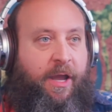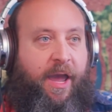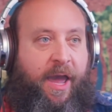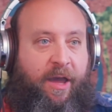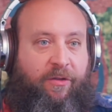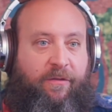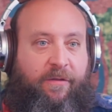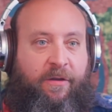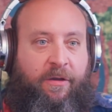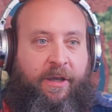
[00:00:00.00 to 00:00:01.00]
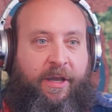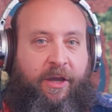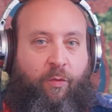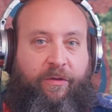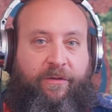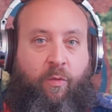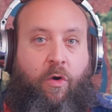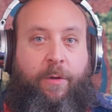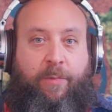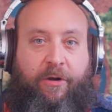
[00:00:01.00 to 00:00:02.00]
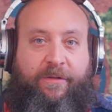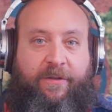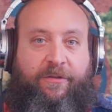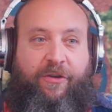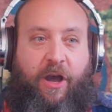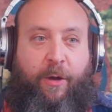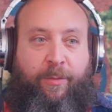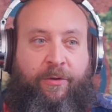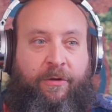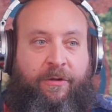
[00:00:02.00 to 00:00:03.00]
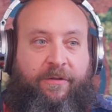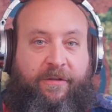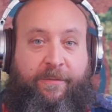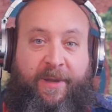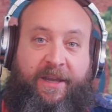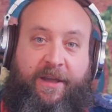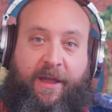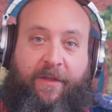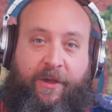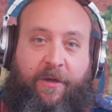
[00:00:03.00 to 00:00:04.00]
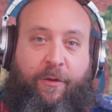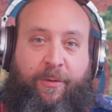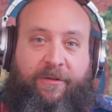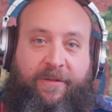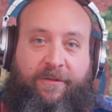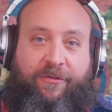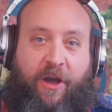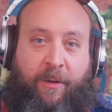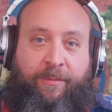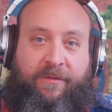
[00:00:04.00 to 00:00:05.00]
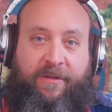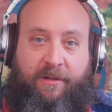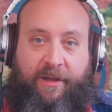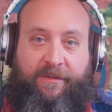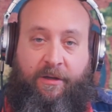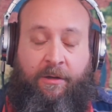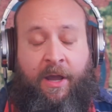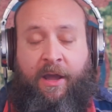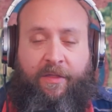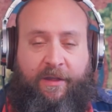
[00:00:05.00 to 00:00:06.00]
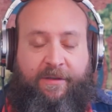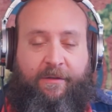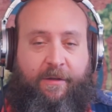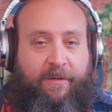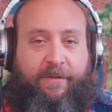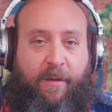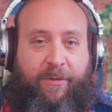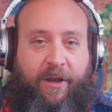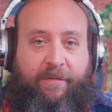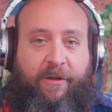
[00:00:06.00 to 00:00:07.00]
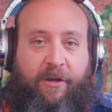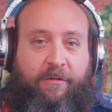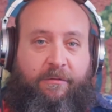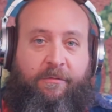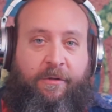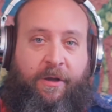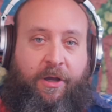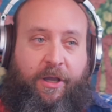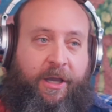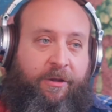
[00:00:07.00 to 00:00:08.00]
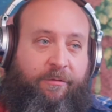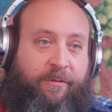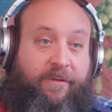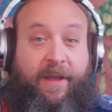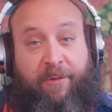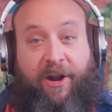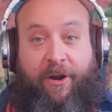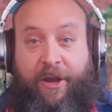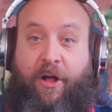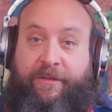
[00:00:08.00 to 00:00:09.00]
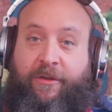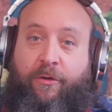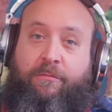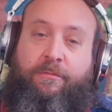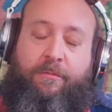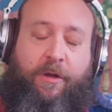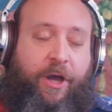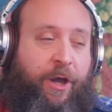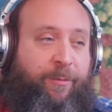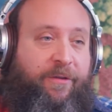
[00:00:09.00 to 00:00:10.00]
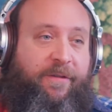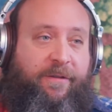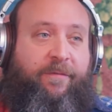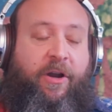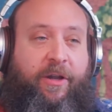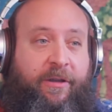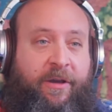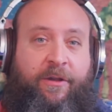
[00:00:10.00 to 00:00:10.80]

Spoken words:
and it was one person's job to speak and the other person's job to listen. And that's something I've done in seminary also, because it's a very